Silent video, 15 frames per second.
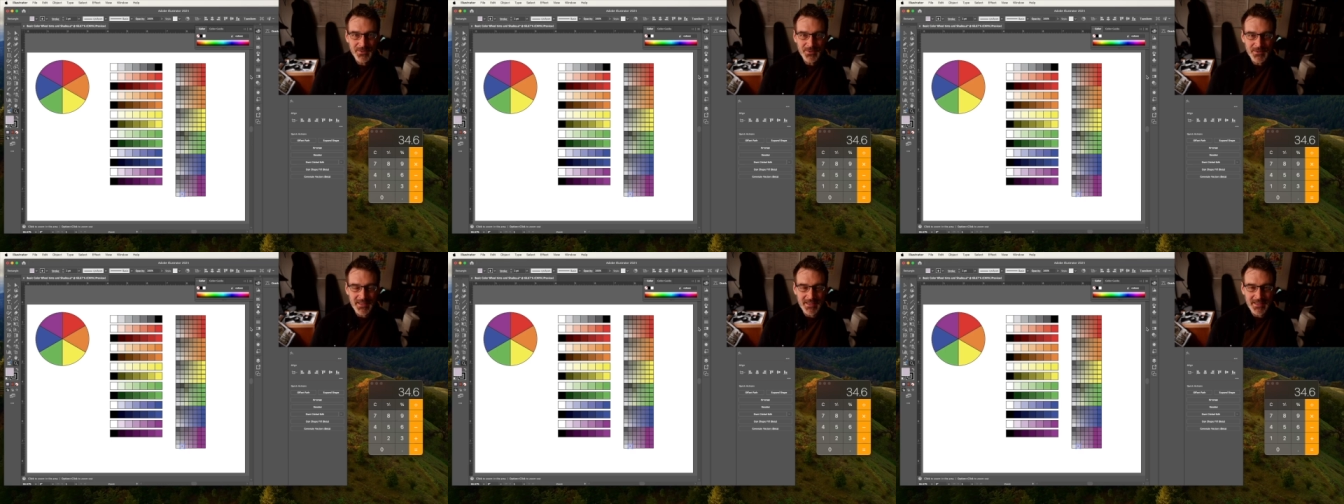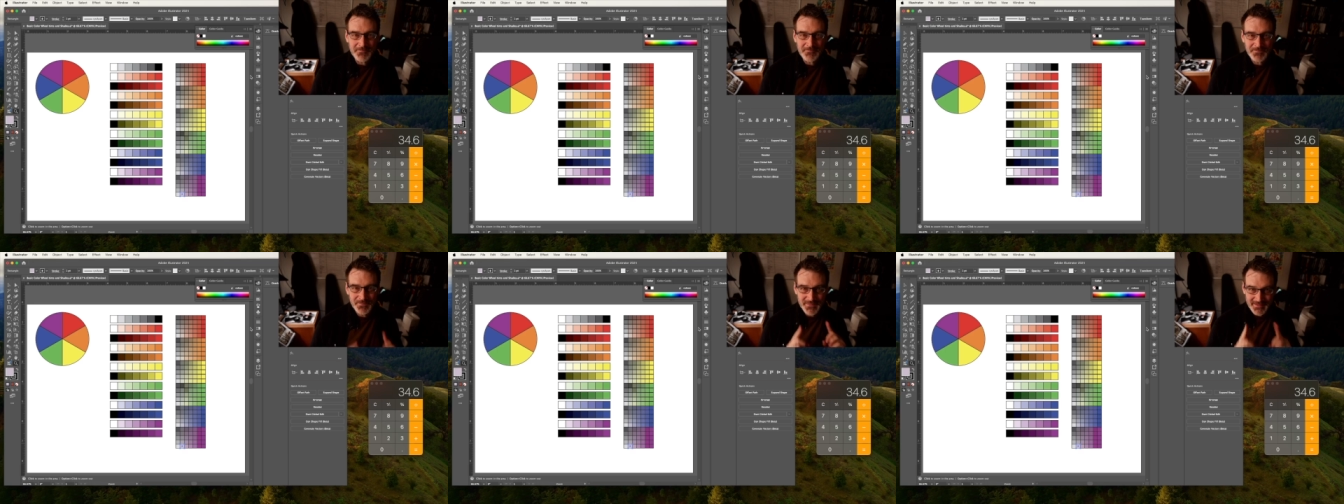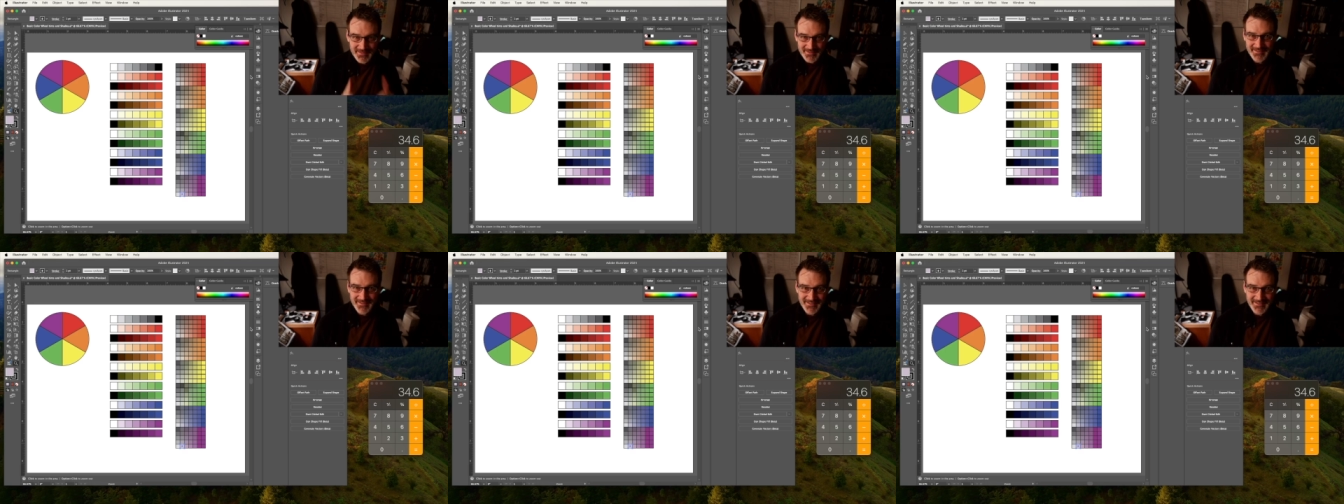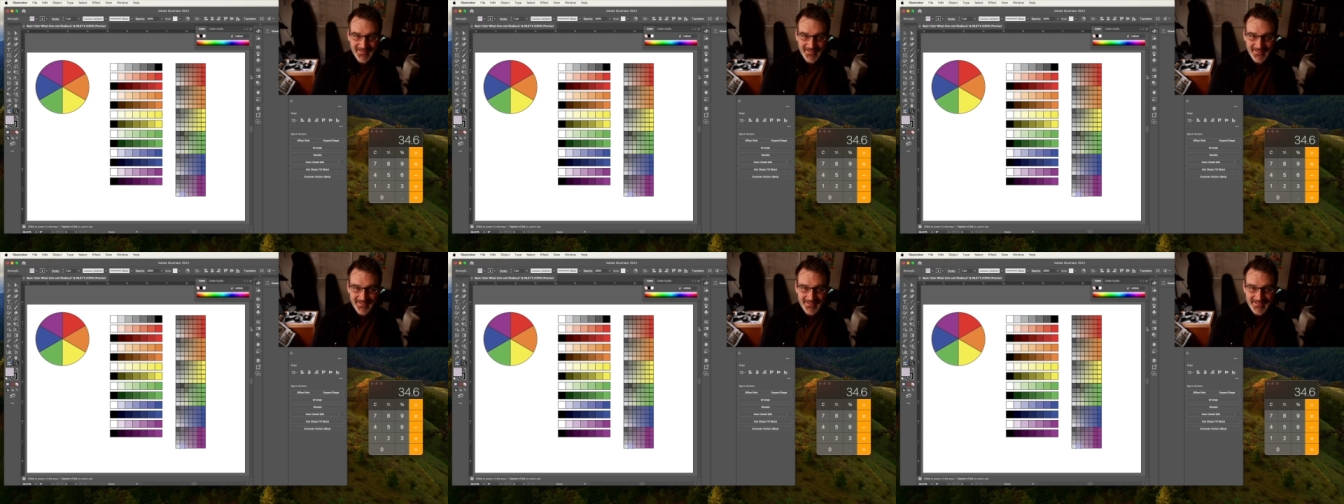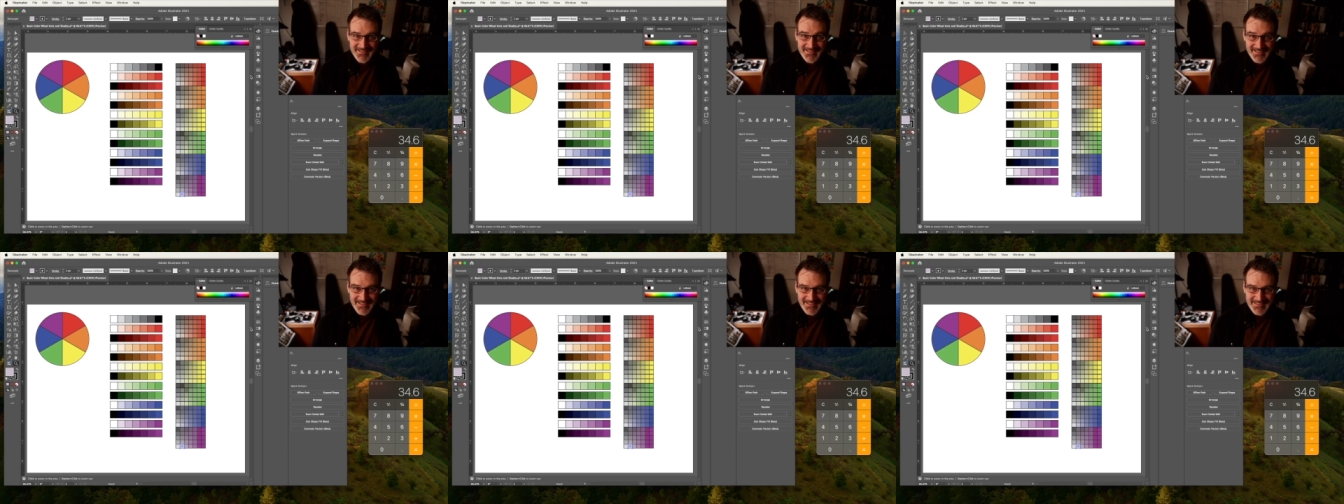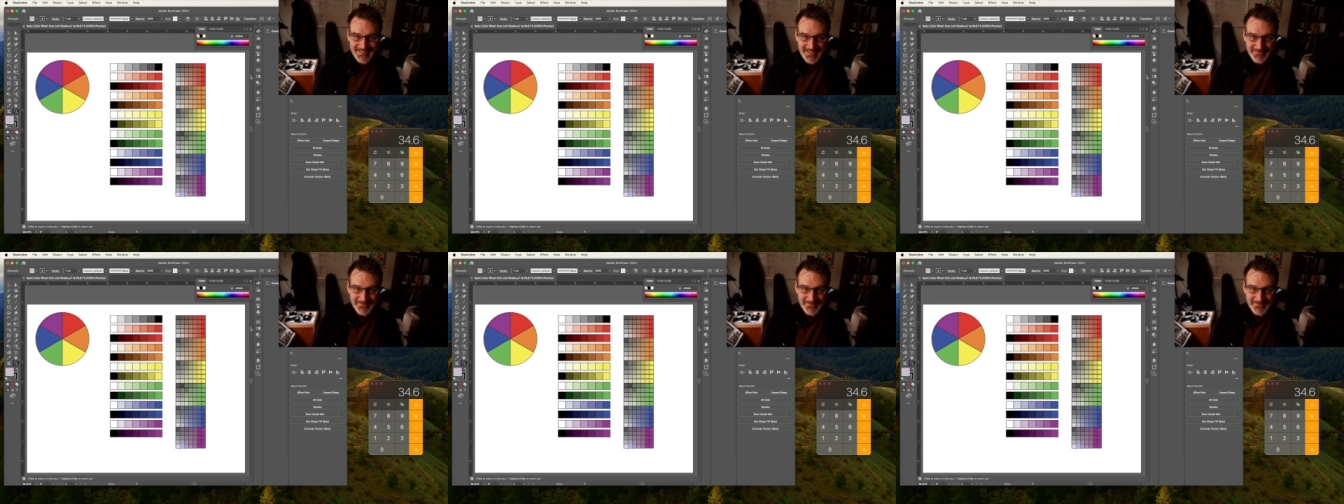Okay? See you next